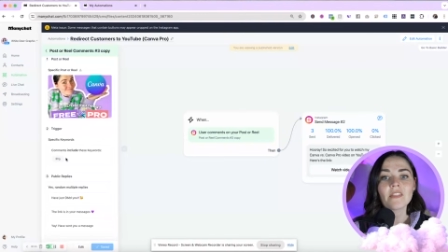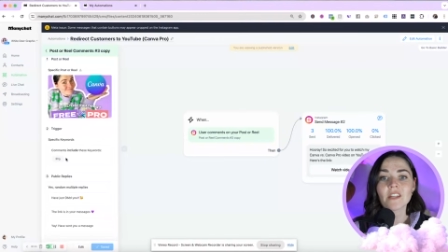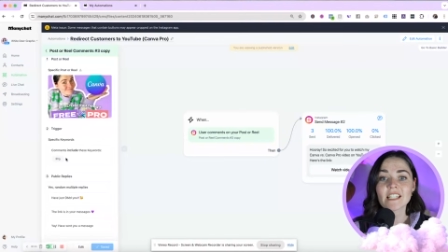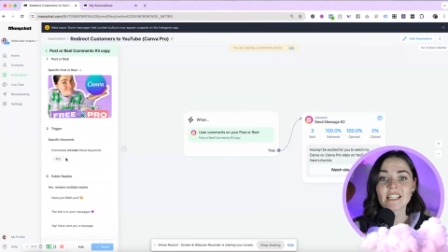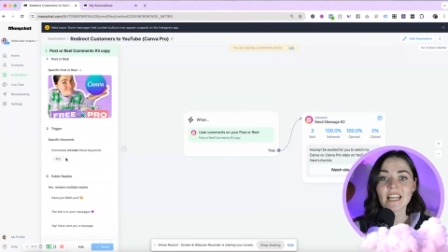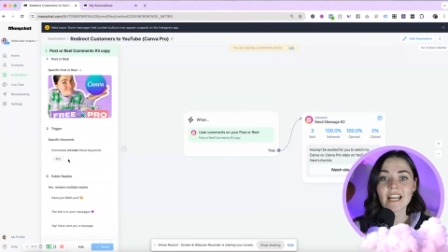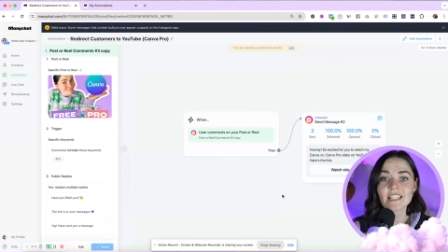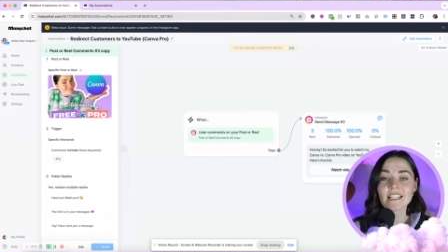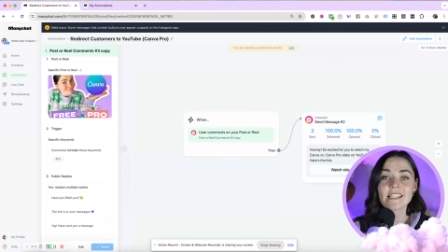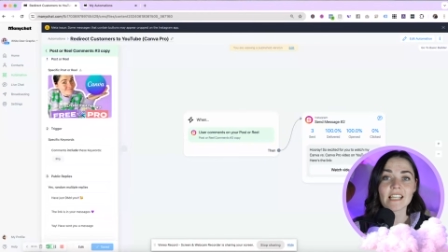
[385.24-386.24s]
then it's going to
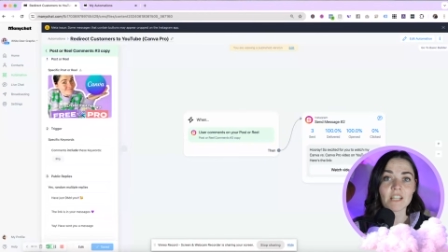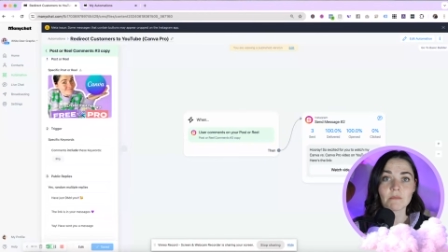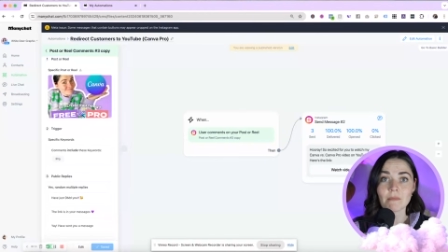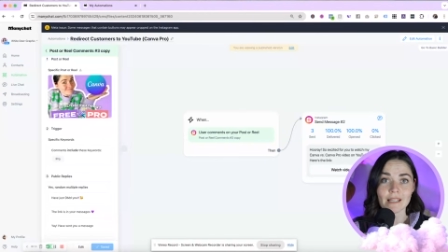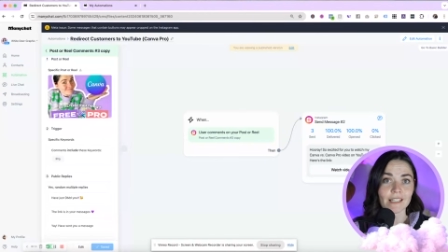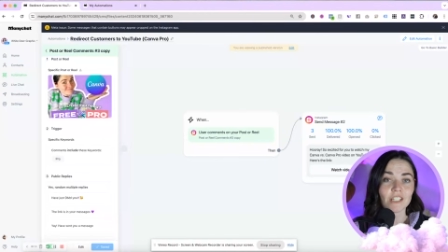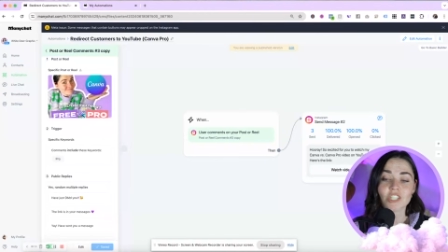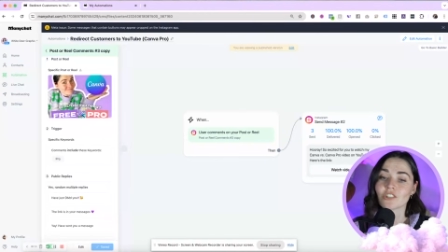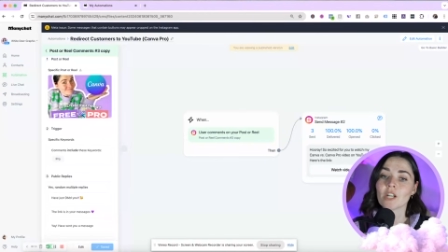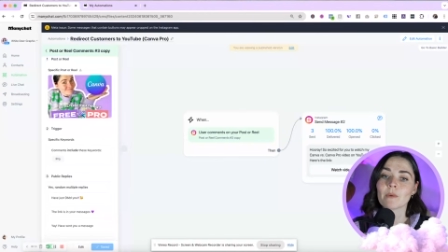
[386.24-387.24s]
actually send them a message
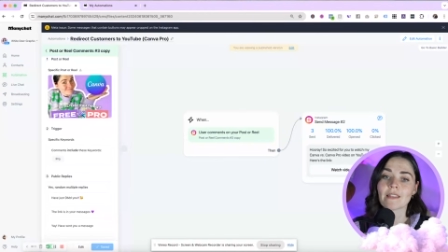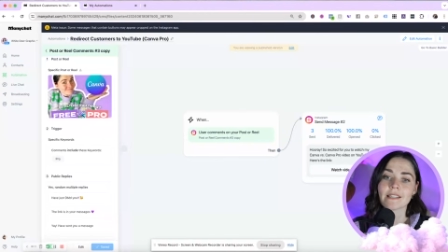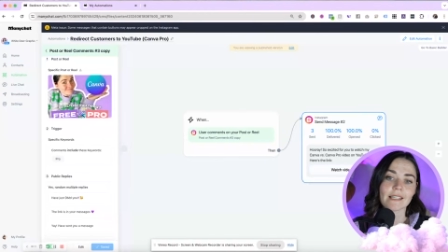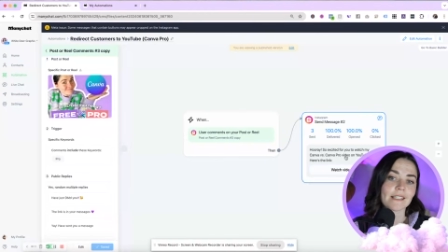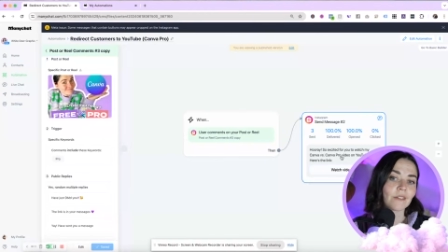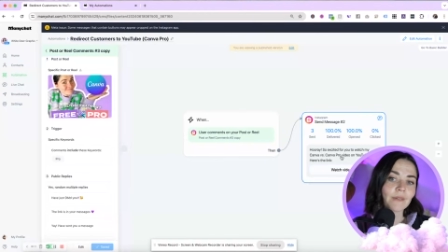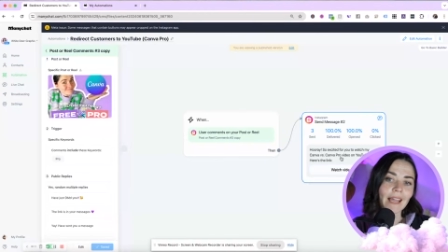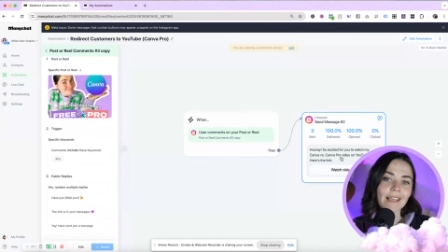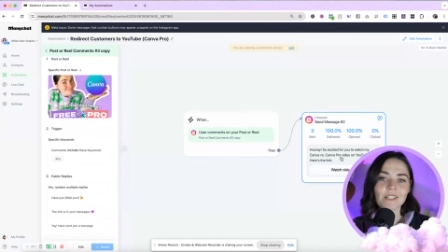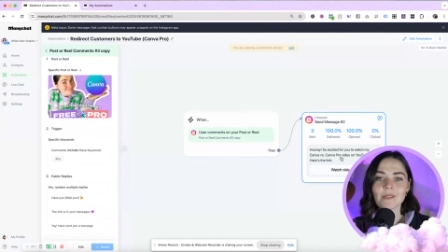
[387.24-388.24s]
straight away that says,
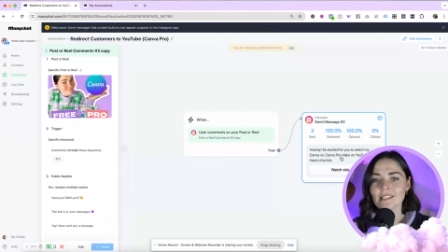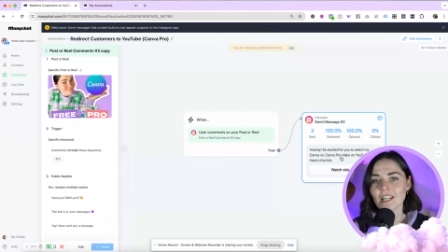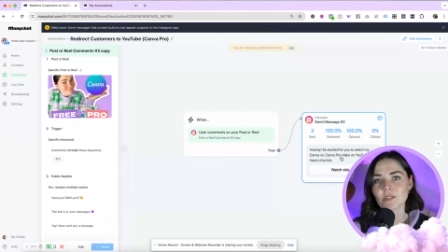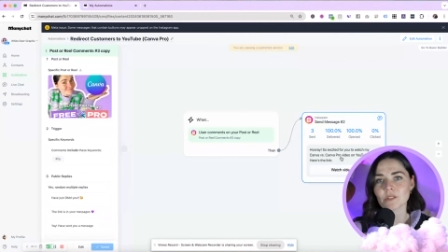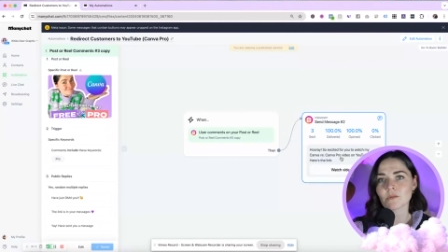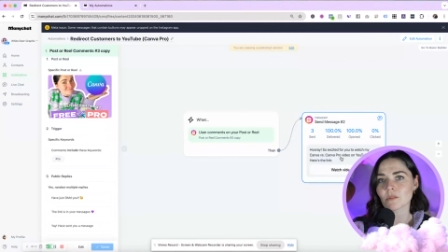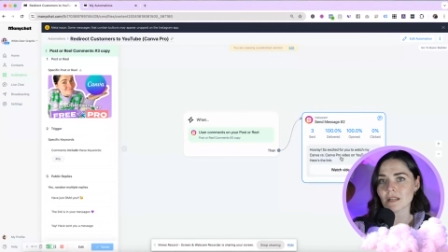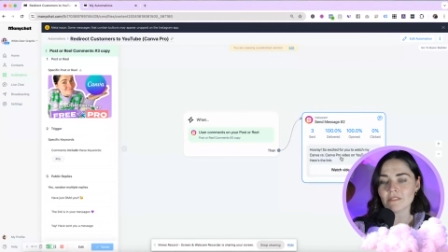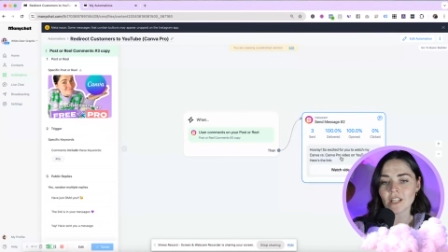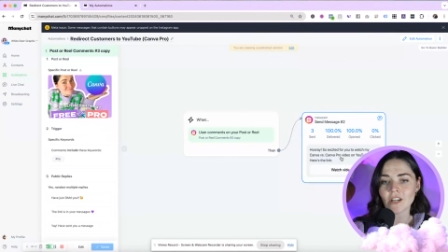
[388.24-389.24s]
hooray, so excited you want
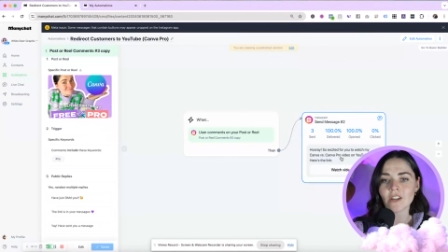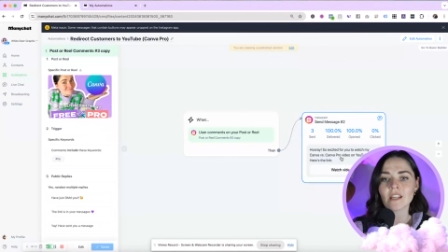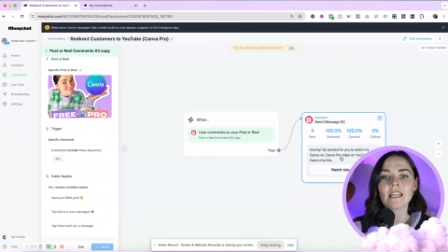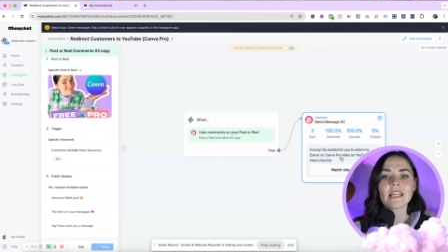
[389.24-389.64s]
my video.